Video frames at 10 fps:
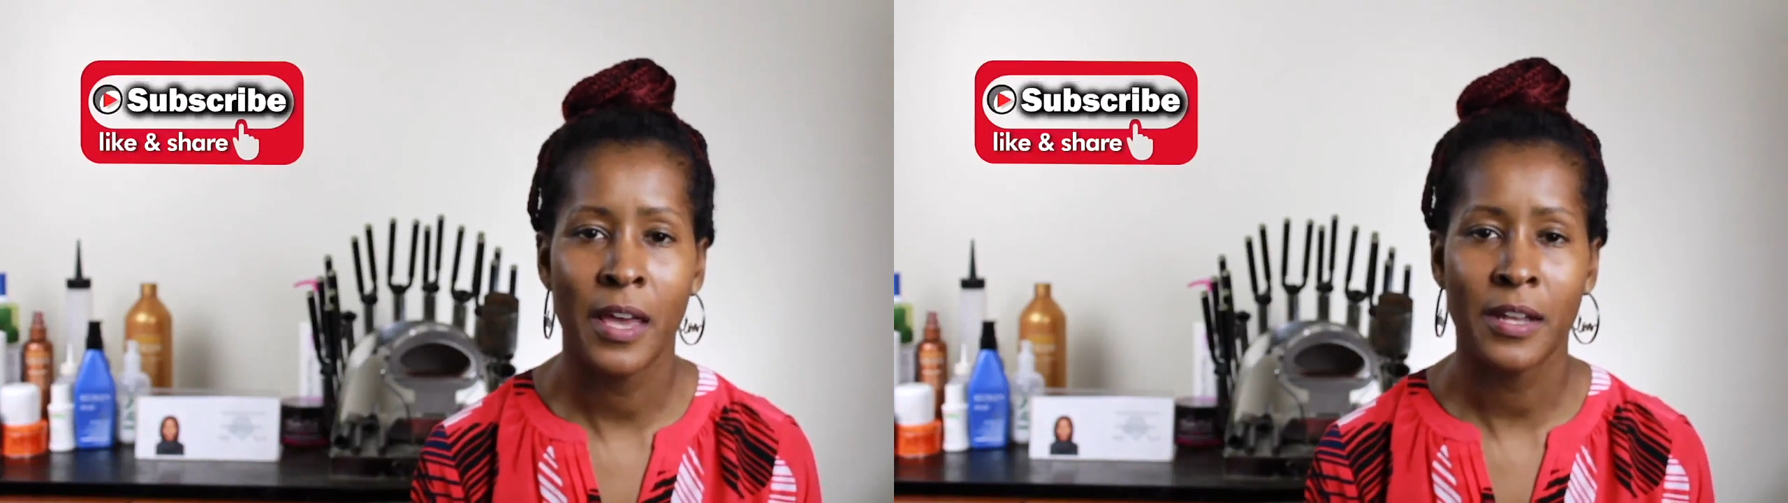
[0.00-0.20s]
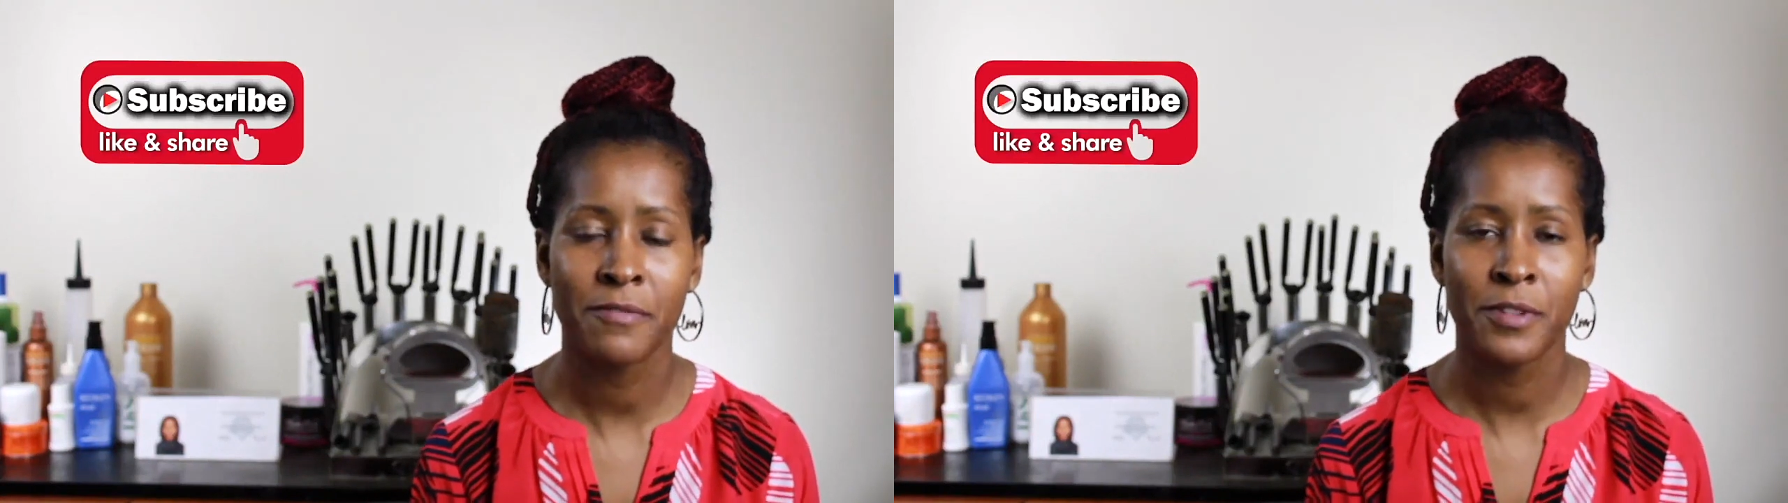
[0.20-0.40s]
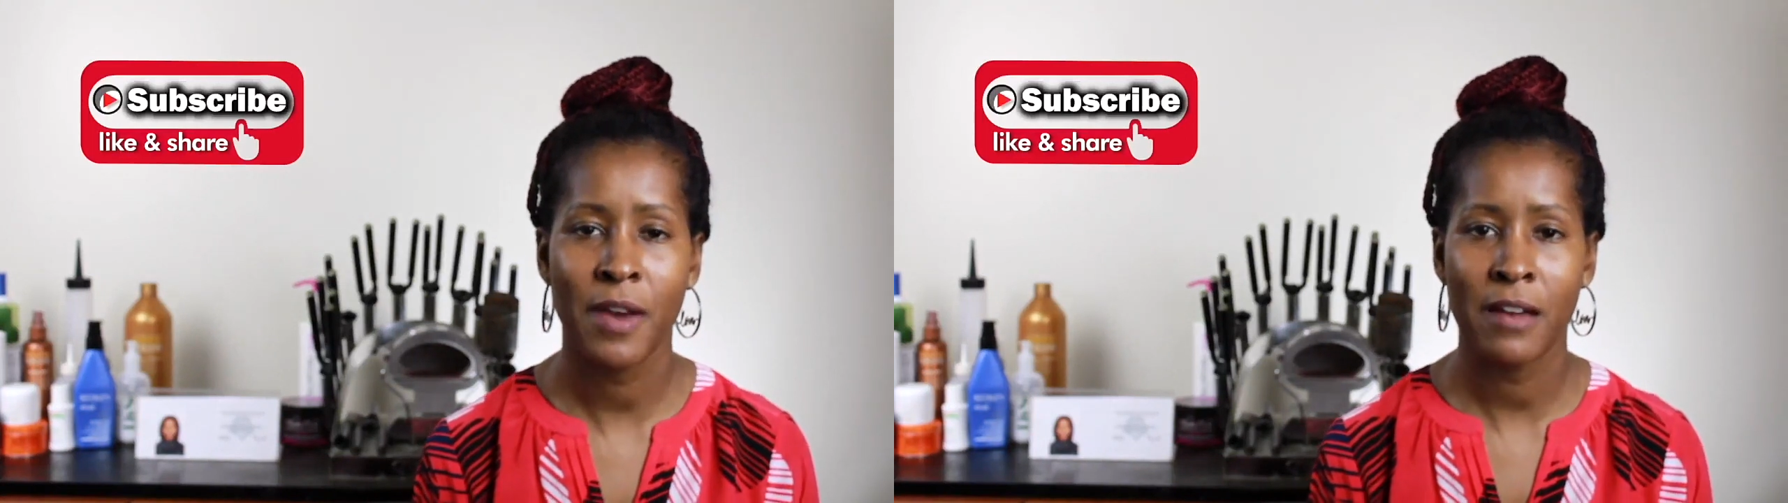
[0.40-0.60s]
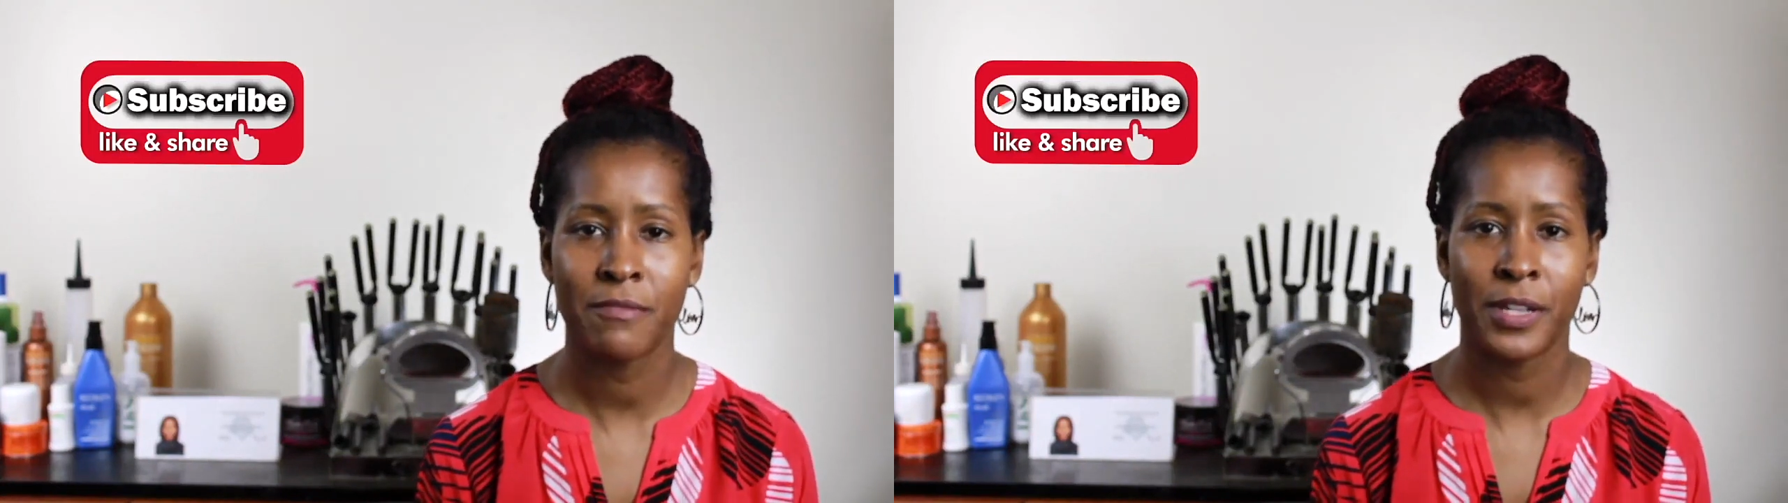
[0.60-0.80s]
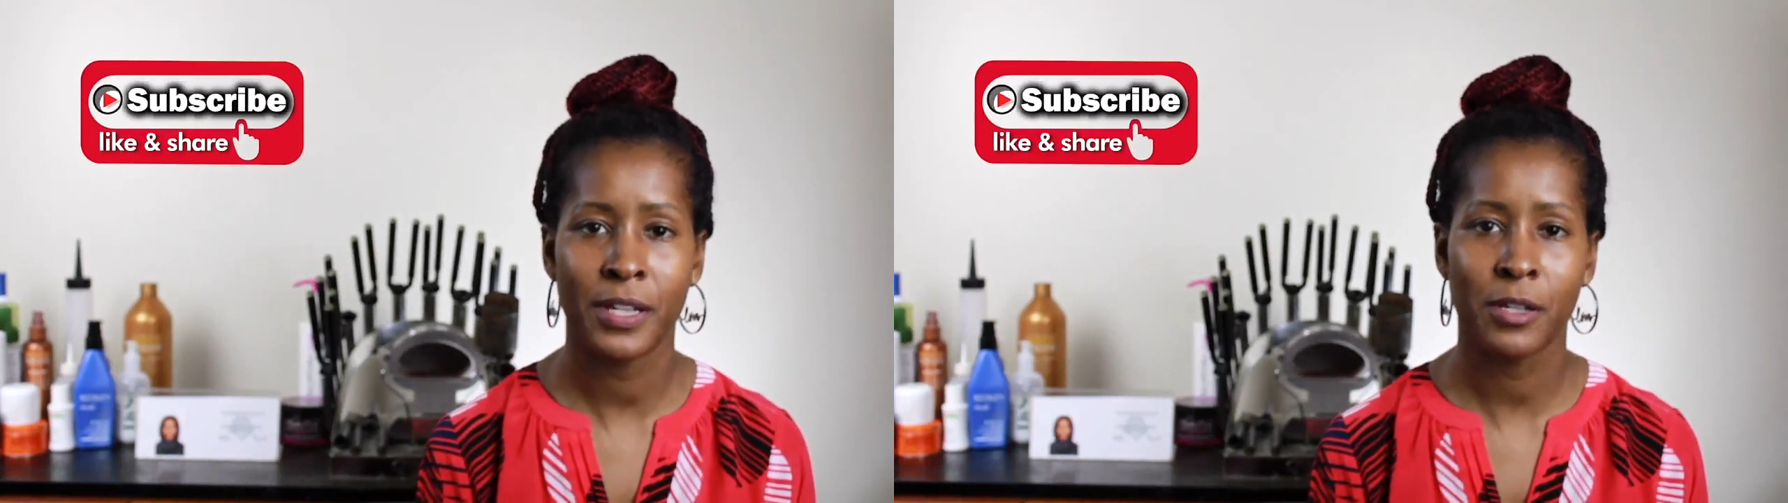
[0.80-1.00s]
And if you
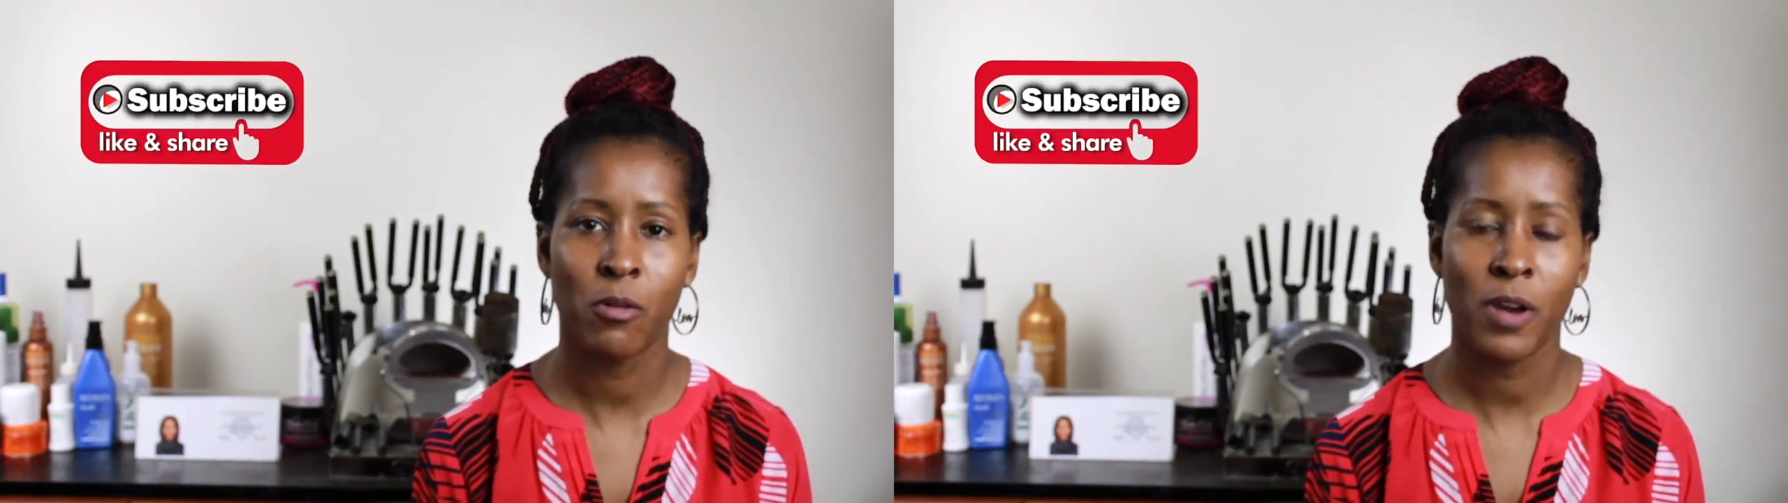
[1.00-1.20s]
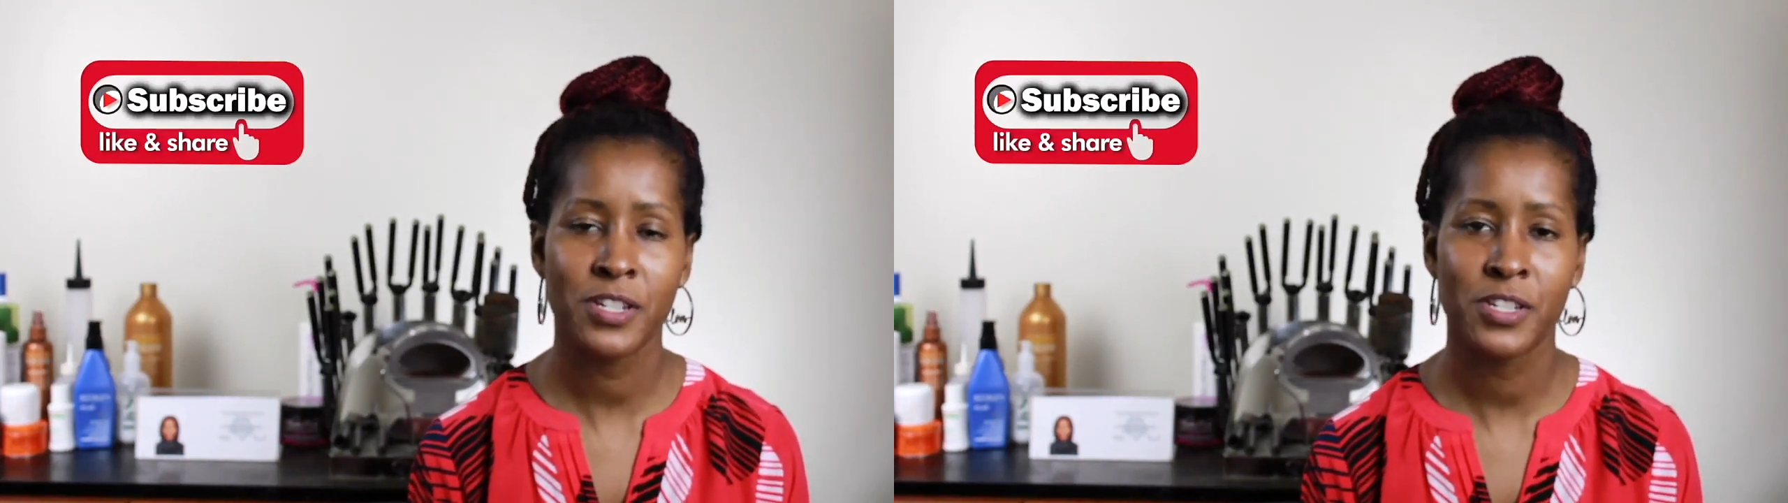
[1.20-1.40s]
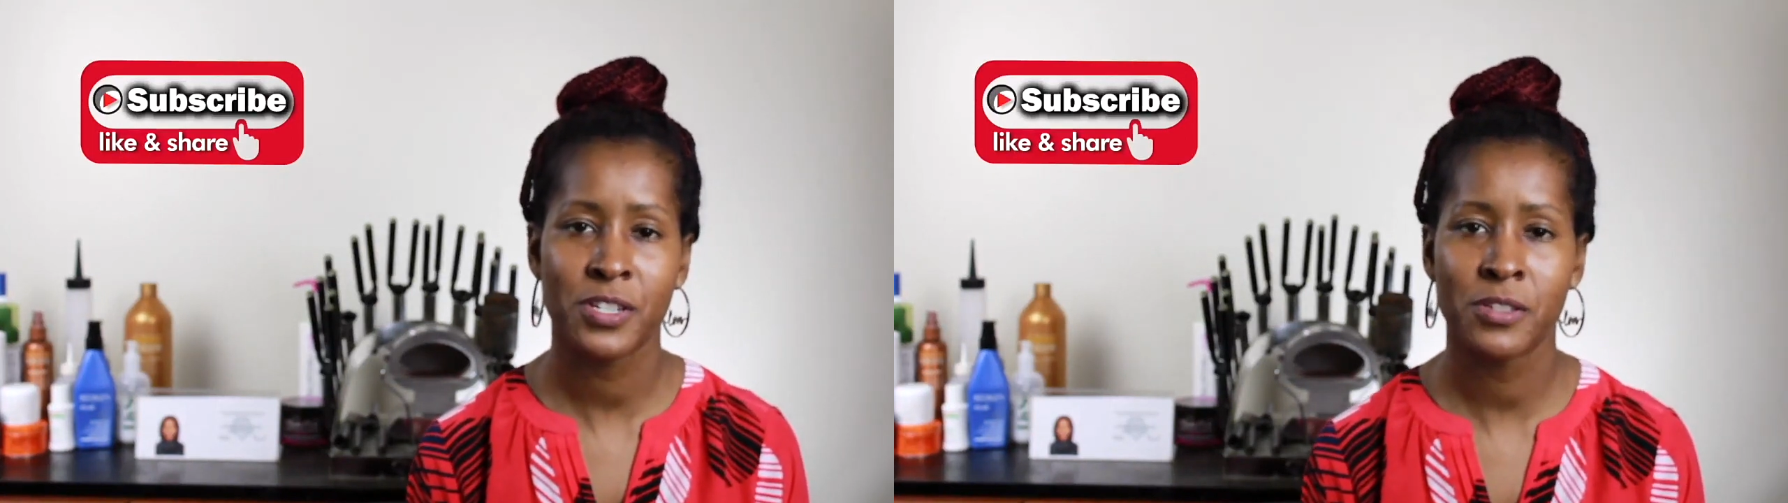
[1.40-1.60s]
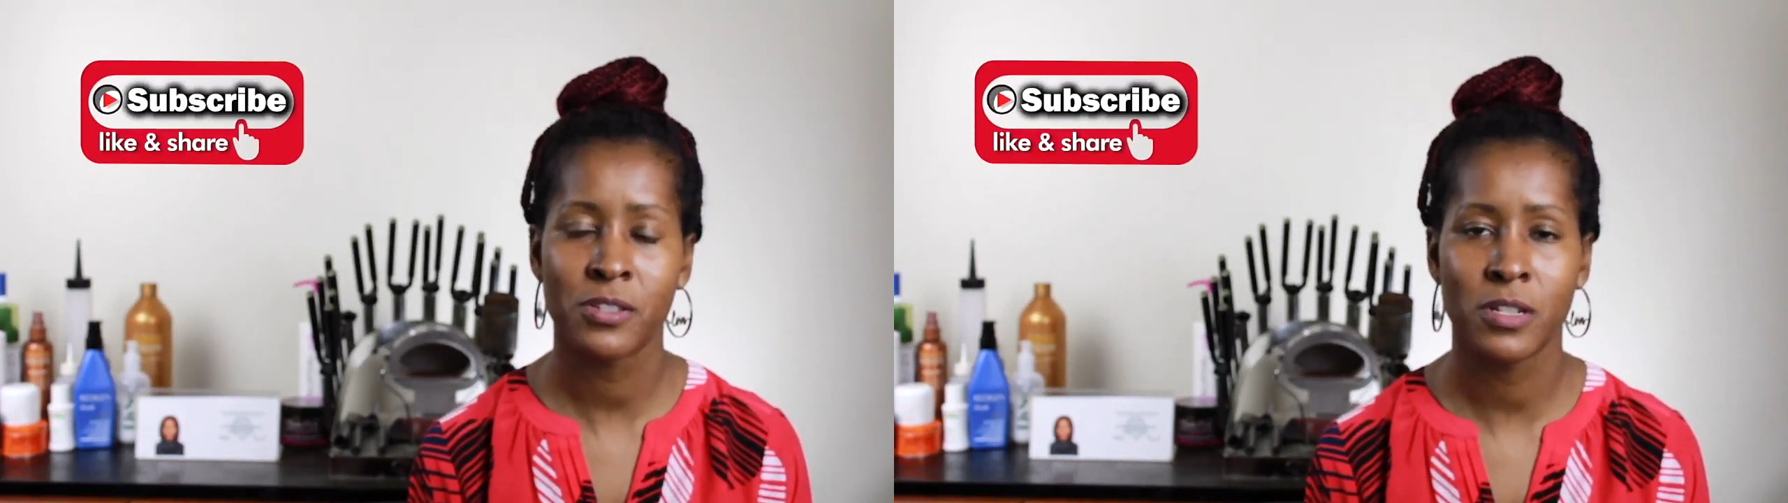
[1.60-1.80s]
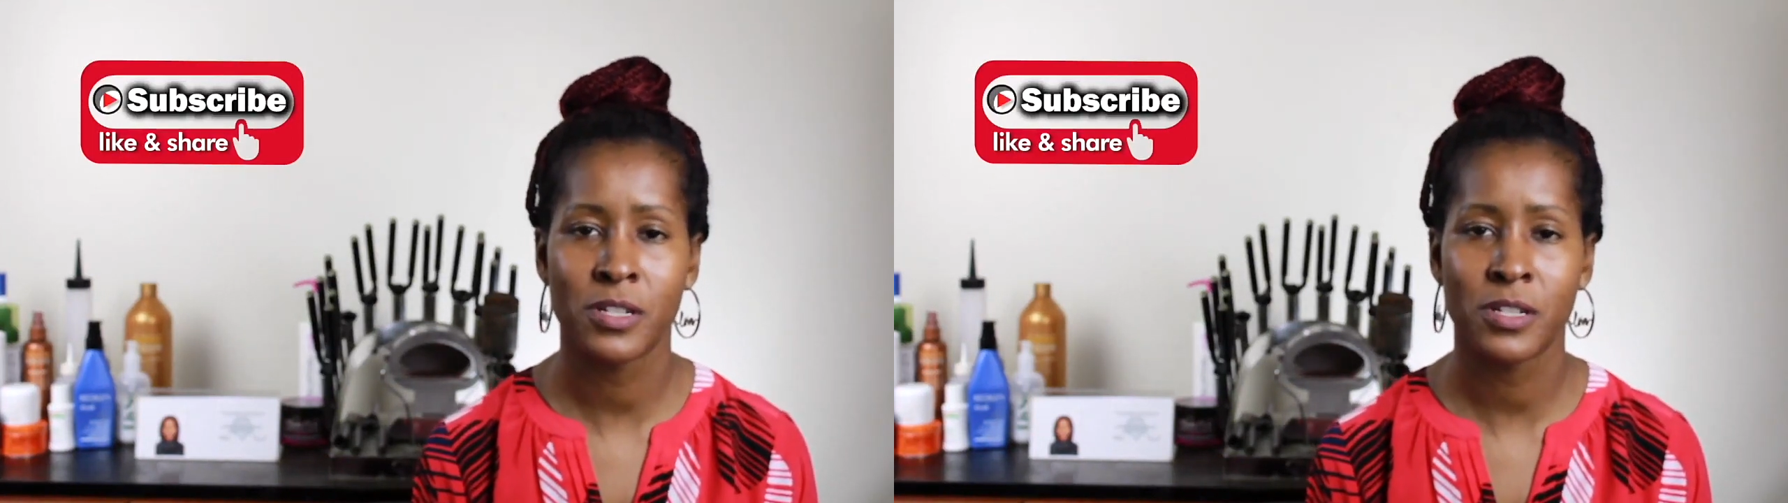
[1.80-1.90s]
have any questions or